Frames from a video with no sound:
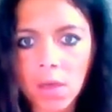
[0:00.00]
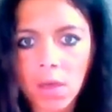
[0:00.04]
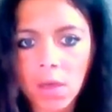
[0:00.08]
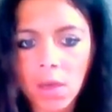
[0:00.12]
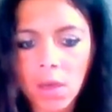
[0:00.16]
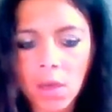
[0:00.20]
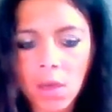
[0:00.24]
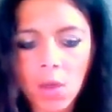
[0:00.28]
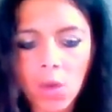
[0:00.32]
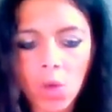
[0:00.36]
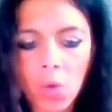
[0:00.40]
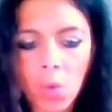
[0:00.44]

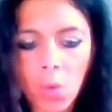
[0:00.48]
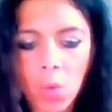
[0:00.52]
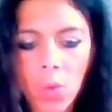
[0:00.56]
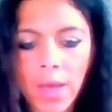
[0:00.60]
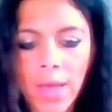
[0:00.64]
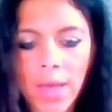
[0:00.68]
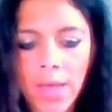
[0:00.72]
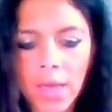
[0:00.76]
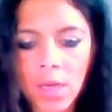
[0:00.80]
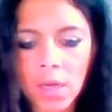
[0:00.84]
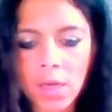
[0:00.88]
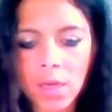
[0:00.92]
My job
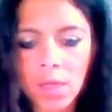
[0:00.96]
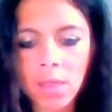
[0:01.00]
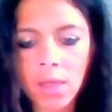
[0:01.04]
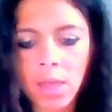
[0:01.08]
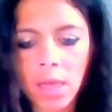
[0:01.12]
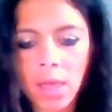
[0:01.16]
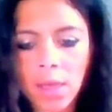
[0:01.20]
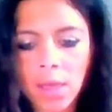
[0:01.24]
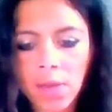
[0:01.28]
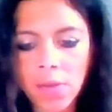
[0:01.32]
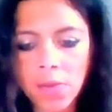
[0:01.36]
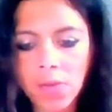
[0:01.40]
is
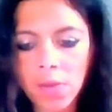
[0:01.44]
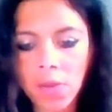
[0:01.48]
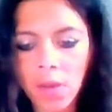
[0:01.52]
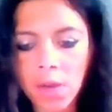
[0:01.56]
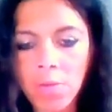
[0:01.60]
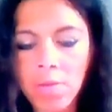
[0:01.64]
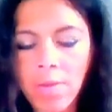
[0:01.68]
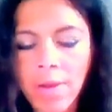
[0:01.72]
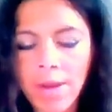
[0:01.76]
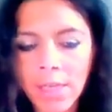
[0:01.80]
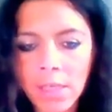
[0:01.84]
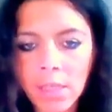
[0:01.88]
that
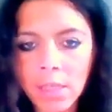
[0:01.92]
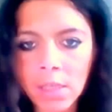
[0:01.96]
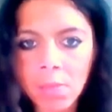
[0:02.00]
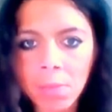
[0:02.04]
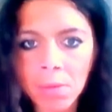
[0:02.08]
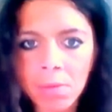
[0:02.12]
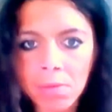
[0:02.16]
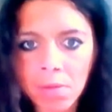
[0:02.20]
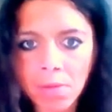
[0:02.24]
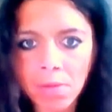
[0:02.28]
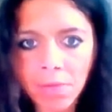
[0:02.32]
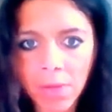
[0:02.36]

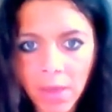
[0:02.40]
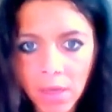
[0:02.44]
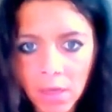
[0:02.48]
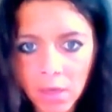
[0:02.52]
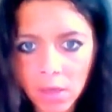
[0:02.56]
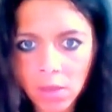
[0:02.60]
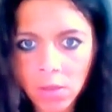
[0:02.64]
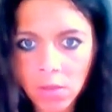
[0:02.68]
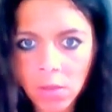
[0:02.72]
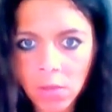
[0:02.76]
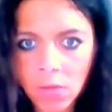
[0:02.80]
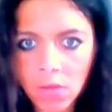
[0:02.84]
when
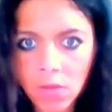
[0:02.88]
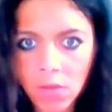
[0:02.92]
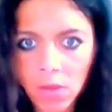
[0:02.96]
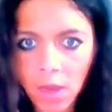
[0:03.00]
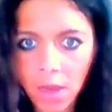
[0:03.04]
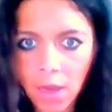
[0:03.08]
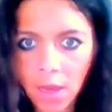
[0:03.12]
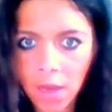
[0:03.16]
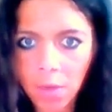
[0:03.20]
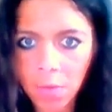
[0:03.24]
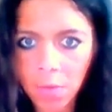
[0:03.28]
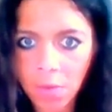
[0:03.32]
things are ready
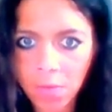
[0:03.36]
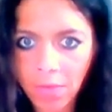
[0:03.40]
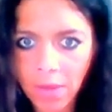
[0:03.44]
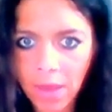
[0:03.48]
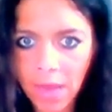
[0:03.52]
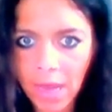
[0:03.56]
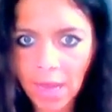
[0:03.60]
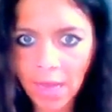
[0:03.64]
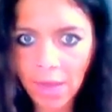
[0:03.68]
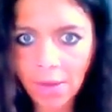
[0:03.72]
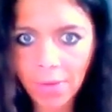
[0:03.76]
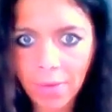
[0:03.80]
to be
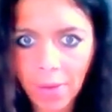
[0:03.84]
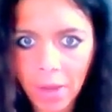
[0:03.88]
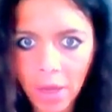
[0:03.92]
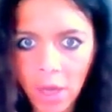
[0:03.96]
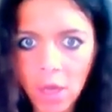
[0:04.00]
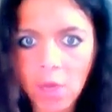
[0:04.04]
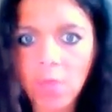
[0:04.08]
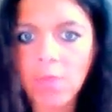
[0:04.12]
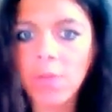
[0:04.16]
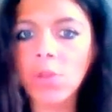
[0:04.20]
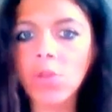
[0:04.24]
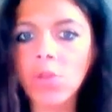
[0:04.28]

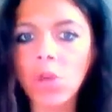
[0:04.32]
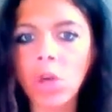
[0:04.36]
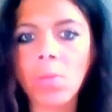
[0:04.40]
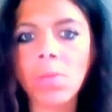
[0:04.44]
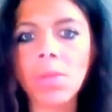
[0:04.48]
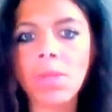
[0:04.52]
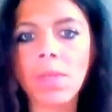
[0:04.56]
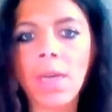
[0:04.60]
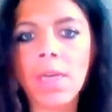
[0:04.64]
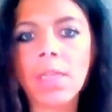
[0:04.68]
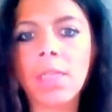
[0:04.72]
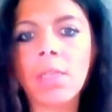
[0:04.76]
revealed
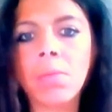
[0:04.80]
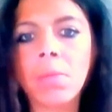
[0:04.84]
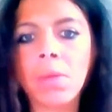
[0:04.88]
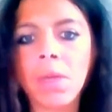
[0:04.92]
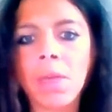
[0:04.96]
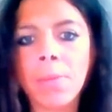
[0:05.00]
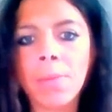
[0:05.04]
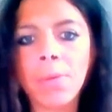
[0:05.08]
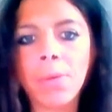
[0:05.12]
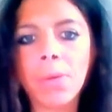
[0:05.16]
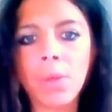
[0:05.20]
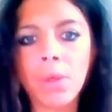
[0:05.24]

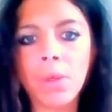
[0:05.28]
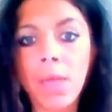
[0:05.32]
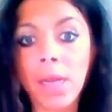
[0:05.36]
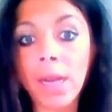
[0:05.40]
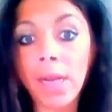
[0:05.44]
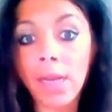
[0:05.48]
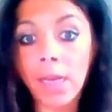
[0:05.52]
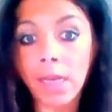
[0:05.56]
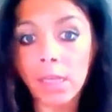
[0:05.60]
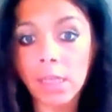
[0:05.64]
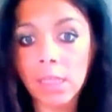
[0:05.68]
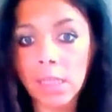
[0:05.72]
without
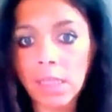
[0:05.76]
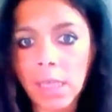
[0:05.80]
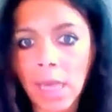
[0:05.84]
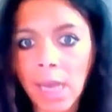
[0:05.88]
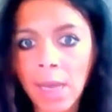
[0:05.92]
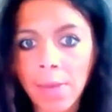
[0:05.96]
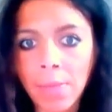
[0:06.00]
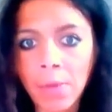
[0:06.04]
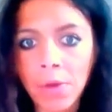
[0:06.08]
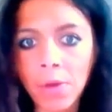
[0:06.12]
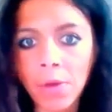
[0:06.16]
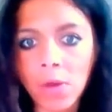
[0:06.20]

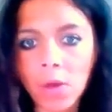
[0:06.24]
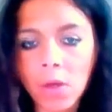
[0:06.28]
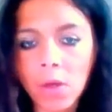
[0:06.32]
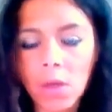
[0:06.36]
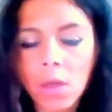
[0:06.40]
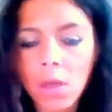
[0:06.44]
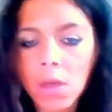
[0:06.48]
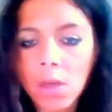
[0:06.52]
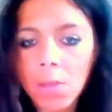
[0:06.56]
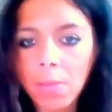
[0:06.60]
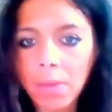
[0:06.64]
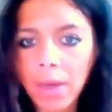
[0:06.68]
over-traumatising people,
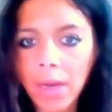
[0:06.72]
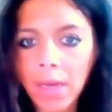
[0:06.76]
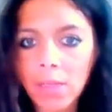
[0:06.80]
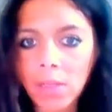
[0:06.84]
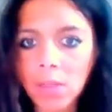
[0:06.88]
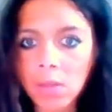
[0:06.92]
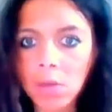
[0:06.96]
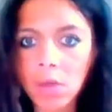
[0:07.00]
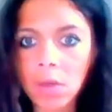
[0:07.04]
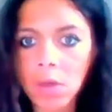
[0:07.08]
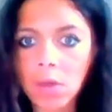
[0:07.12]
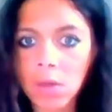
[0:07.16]
then I can
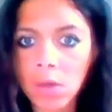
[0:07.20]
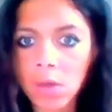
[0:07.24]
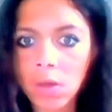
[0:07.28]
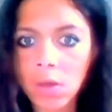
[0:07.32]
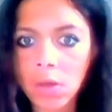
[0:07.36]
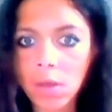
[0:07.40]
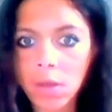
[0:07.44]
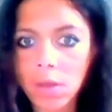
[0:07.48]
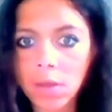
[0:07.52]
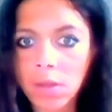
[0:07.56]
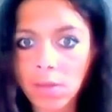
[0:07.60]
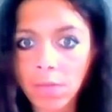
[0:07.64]
say
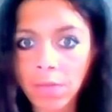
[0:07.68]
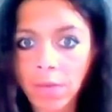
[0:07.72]
more.